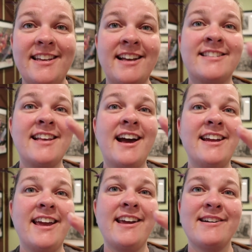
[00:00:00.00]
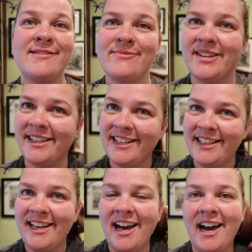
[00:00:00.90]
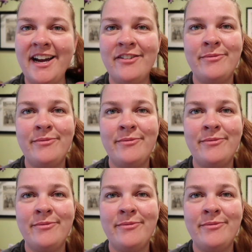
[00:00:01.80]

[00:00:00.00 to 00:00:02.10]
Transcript: yes I am. I